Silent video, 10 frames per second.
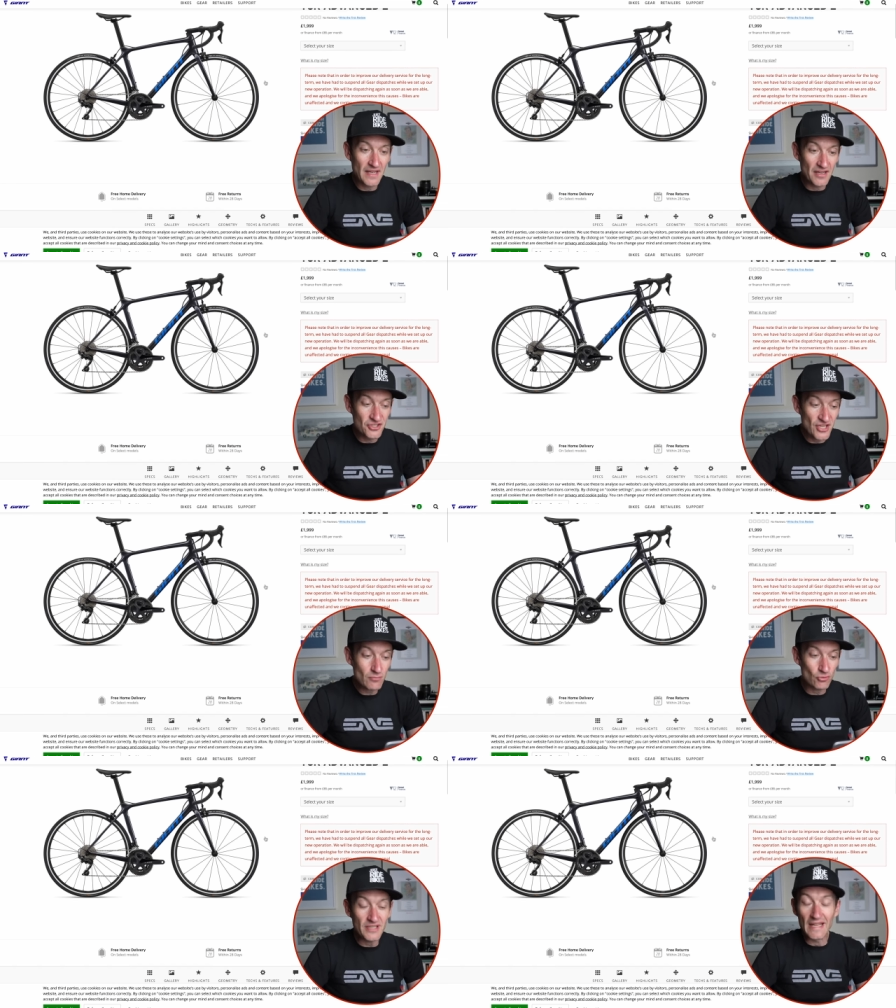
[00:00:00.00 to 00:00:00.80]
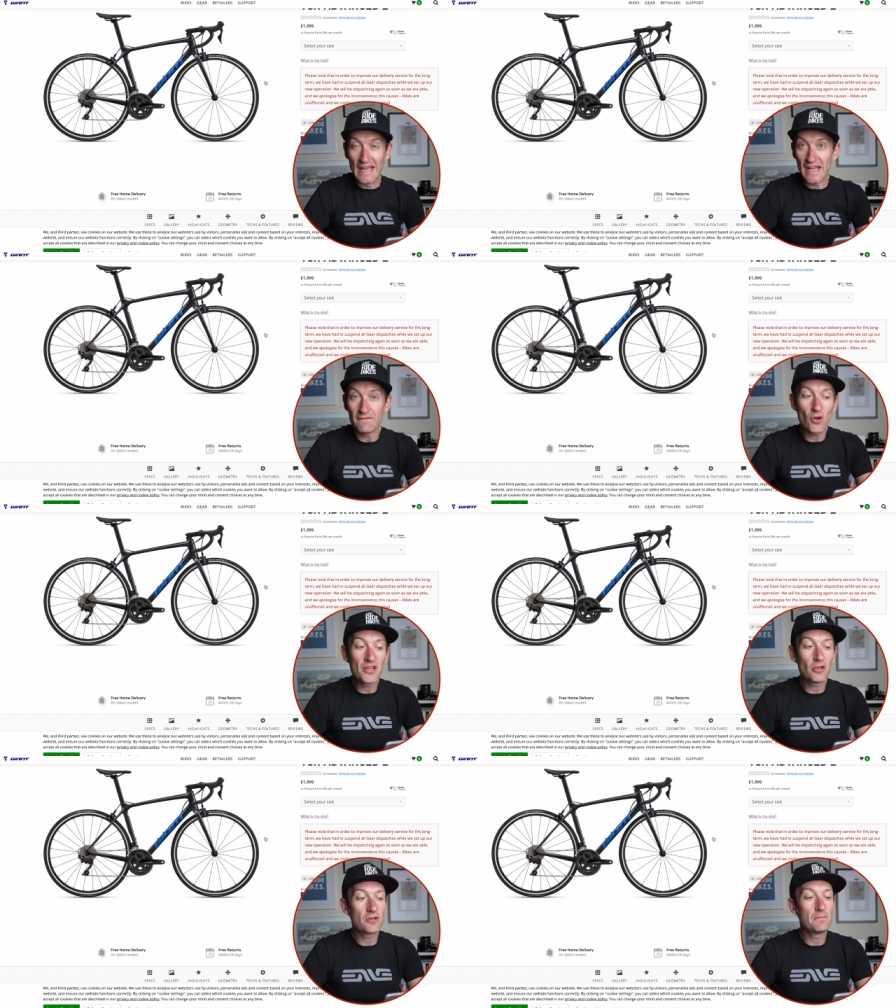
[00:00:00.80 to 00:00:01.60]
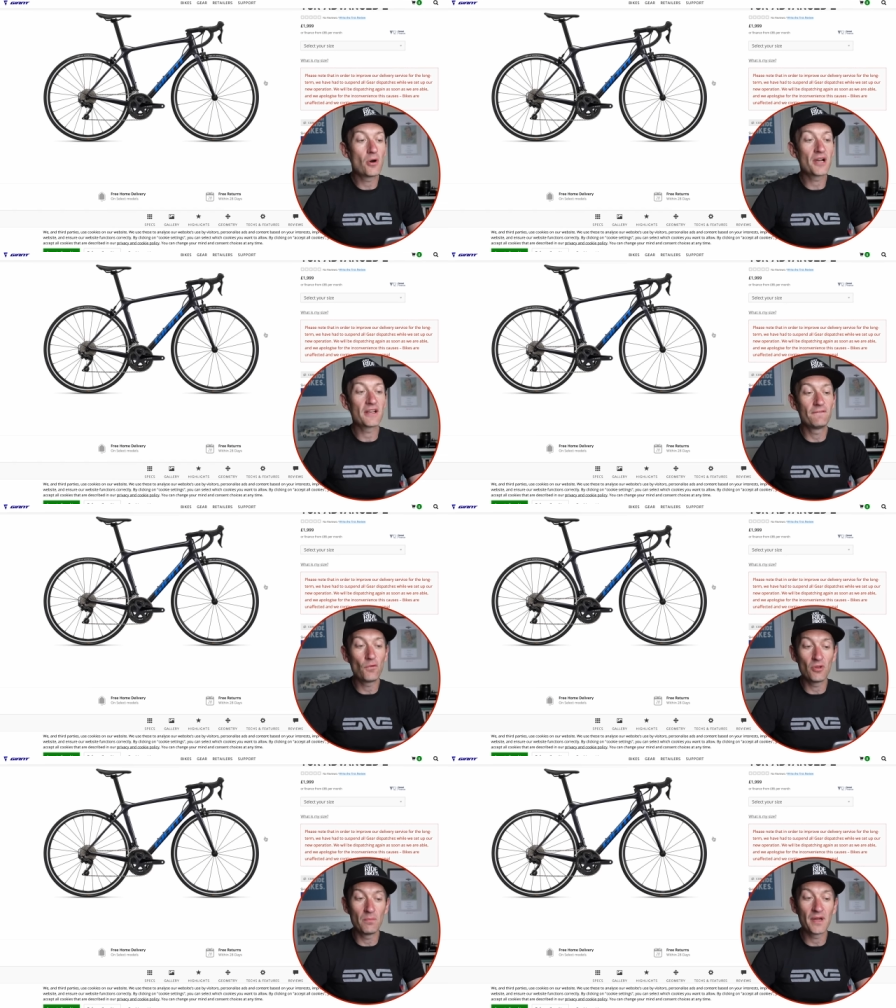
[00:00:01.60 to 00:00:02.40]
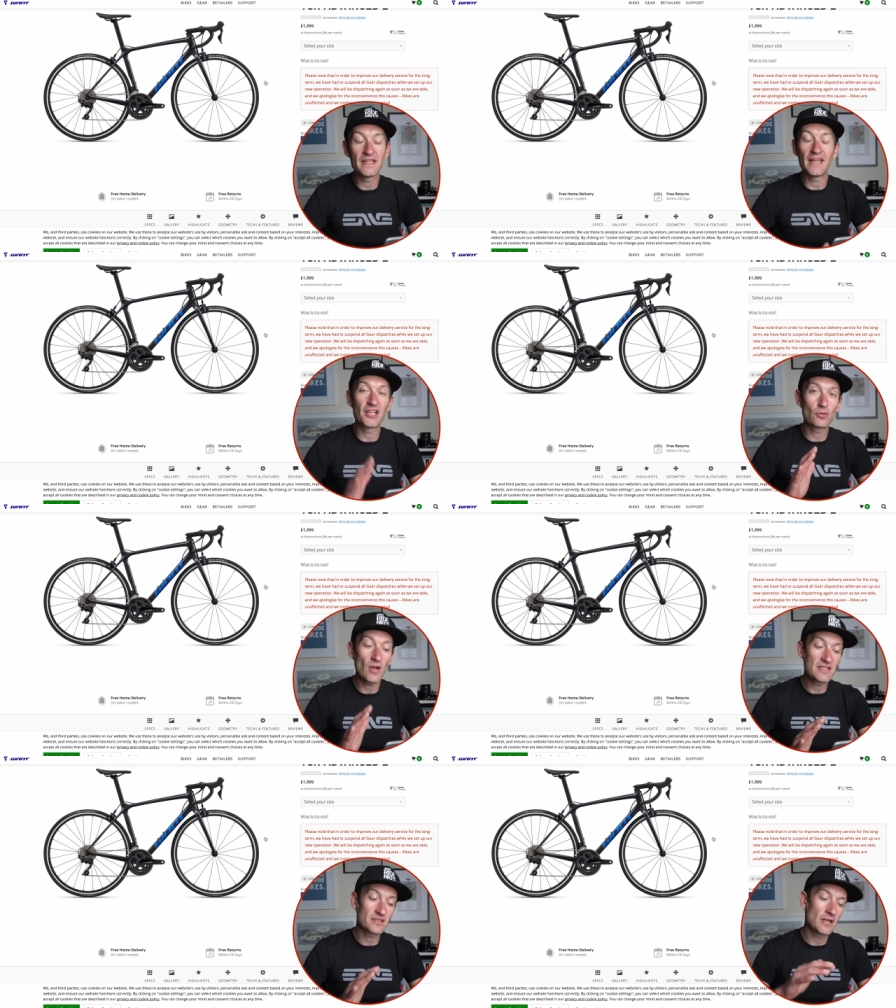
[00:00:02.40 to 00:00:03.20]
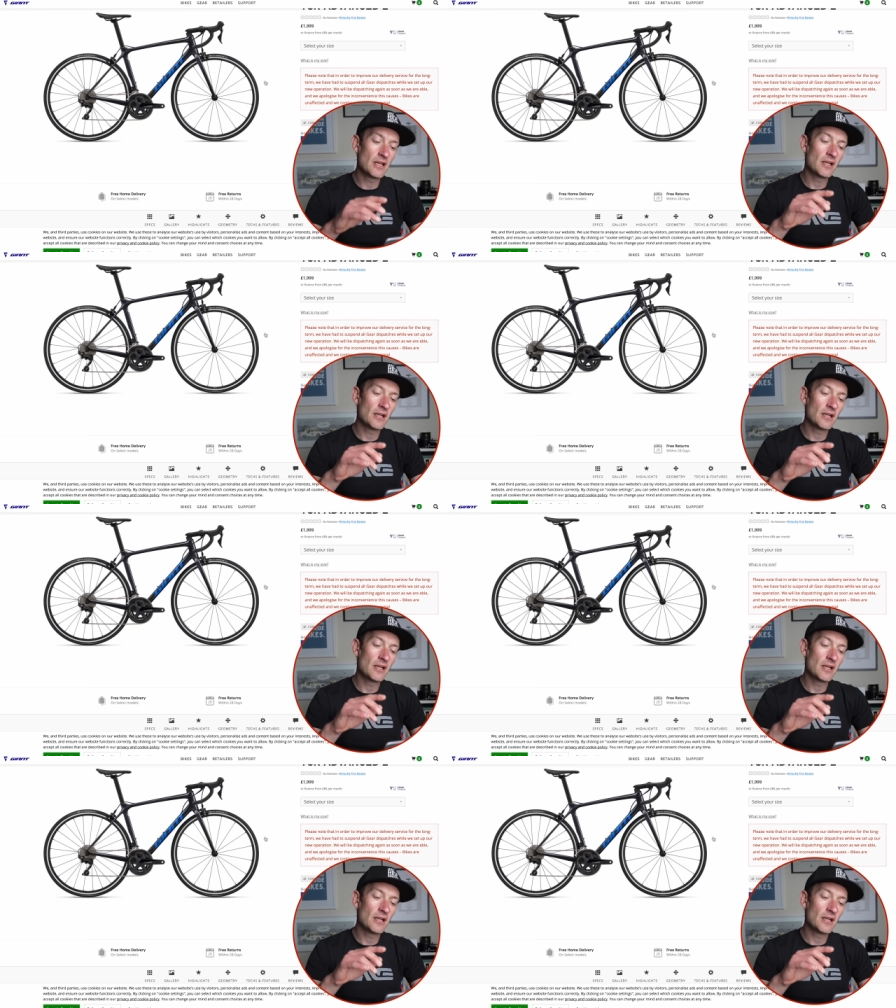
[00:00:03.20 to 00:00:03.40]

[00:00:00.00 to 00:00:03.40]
and generally a very good looking bike for the money, and a great